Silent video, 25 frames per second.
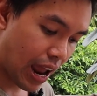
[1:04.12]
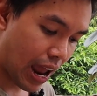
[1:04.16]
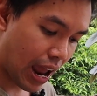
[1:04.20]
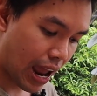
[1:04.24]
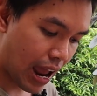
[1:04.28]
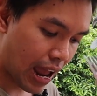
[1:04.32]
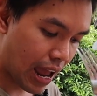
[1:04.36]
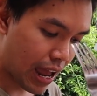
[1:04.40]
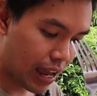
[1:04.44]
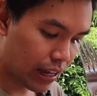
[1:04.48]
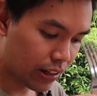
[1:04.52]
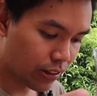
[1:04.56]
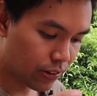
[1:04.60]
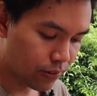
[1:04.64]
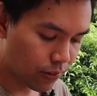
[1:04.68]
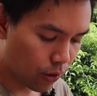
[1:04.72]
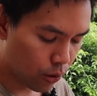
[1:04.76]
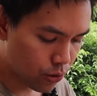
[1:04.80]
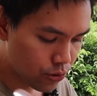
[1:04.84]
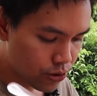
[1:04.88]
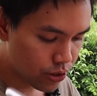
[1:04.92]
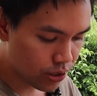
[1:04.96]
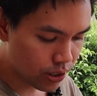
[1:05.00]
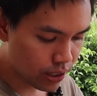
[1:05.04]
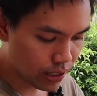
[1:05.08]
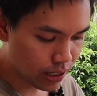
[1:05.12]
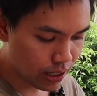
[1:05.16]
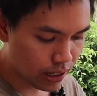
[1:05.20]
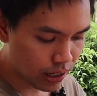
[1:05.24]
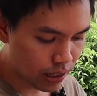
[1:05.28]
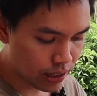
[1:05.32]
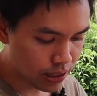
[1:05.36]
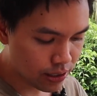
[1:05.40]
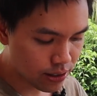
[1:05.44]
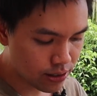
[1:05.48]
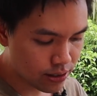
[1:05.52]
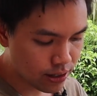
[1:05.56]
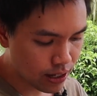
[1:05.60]
And also the
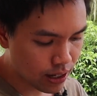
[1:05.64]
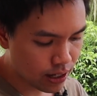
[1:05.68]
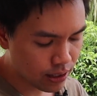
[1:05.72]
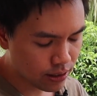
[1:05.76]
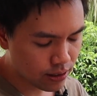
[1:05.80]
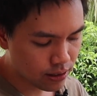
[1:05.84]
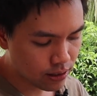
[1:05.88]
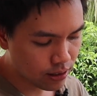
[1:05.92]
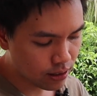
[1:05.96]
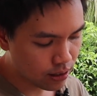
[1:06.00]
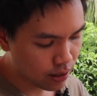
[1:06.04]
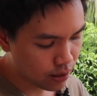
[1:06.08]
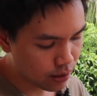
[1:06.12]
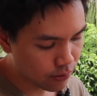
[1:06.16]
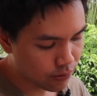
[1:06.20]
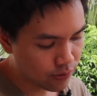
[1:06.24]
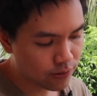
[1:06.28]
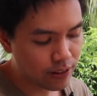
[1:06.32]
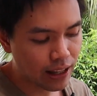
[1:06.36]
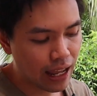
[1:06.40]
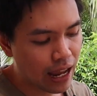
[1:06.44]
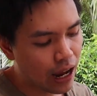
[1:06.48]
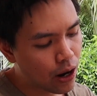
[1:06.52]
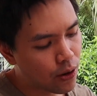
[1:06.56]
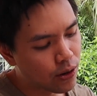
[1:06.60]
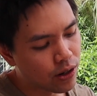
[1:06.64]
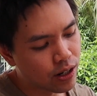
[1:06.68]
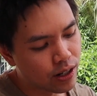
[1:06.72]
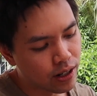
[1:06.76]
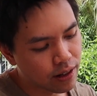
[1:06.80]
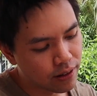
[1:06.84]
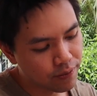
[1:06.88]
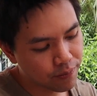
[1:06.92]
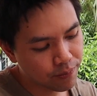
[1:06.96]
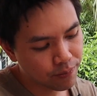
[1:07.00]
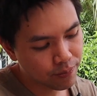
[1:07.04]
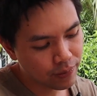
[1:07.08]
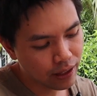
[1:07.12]
guy said the flour,
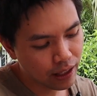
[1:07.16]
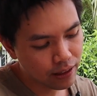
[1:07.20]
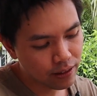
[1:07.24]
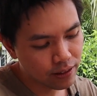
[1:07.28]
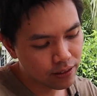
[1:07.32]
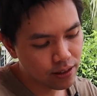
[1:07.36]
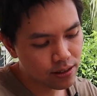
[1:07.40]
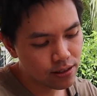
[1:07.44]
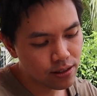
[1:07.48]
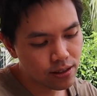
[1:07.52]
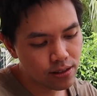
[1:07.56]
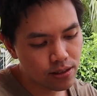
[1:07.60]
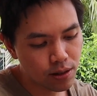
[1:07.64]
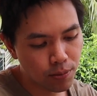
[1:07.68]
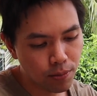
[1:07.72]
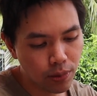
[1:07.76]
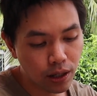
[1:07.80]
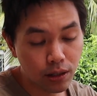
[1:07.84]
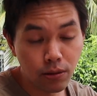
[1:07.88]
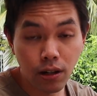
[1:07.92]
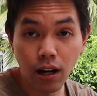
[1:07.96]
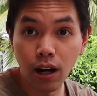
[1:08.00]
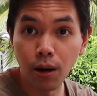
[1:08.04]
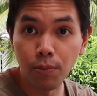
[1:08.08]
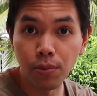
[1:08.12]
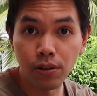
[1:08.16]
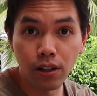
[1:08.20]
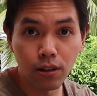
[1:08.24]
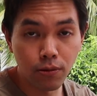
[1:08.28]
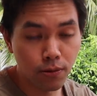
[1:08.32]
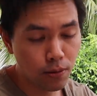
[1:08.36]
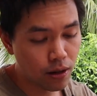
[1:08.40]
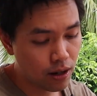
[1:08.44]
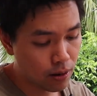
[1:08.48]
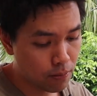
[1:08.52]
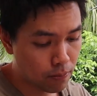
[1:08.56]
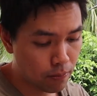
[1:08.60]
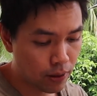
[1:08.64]
this is the
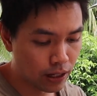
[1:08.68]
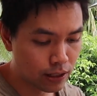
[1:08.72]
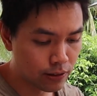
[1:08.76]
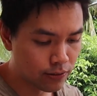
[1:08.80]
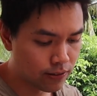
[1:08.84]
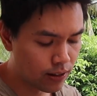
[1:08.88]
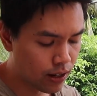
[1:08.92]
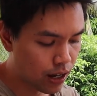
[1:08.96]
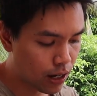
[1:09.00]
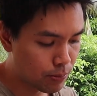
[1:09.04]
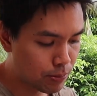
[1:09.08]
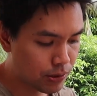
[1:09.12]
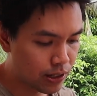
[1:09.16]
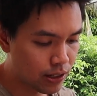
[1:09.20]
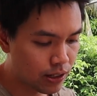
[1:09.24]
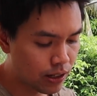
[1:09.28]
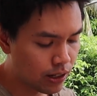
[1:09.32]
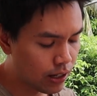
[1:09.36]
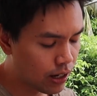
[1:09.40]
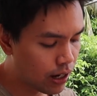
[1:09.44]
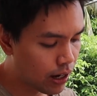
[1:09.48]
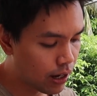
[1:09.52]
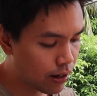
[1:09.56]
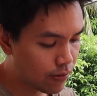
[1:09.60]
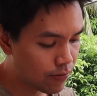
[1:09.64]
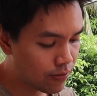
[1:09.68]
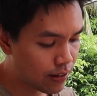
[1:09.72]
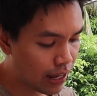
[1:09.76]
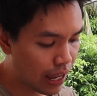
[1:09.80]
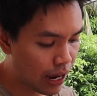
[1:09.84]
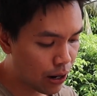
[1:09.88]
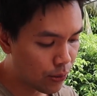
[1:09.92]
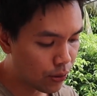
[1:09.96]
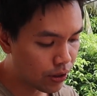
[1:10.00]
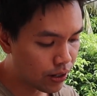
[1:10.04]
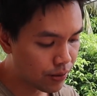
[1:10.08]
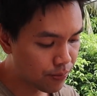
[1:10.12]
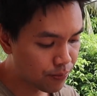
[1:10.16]
butterfly pea
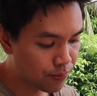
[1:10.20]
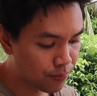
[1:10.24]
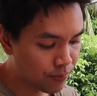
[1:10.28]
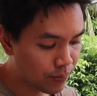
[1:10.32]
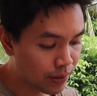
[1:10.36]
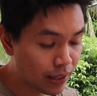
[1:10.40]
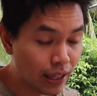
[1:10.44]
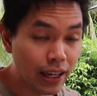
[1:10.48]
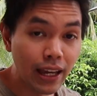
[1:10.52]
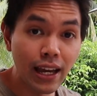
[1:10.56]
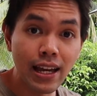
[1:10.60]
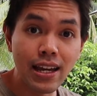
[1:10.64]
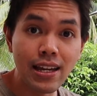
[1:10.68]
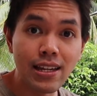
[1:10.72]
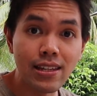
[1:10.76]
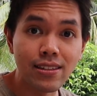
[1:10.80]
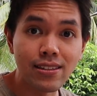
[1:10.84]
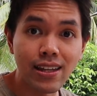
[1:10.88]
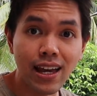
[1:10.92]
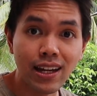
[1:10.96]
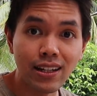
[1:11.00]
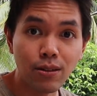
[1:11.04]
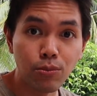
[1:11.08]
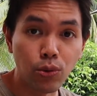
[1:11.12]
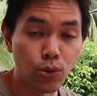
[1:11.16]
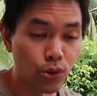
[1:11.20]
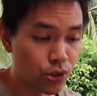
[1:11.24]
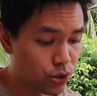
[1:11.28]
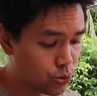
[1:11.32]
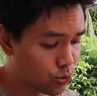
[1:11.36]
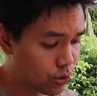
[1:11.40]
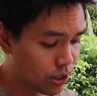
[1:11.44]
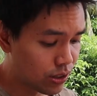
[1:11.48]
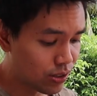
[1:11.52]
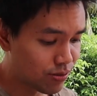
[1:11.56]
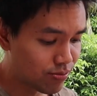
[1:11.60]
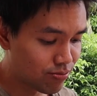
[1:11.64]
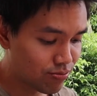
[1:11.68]
flour, is edible as
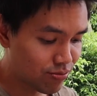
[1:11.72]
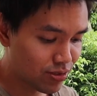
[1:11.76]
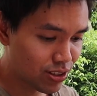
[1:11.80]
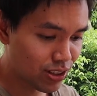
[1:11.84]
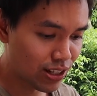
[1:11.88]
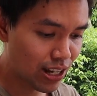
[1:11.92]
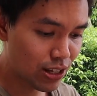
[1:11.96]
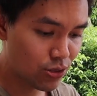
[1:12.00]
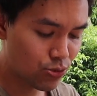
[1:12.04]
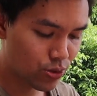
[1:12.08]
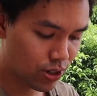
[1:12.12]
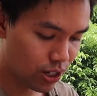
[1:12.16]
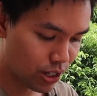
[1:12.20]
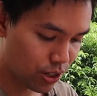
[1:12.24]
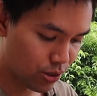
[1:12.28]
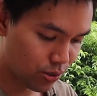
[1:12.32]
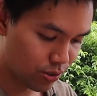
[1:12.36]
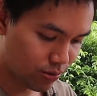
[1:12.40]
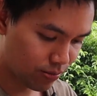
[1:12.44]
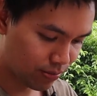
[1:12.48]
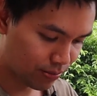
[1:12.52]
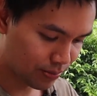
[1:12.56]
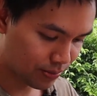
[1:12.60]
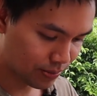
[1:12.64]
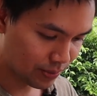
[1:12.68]
well. So that's really cool.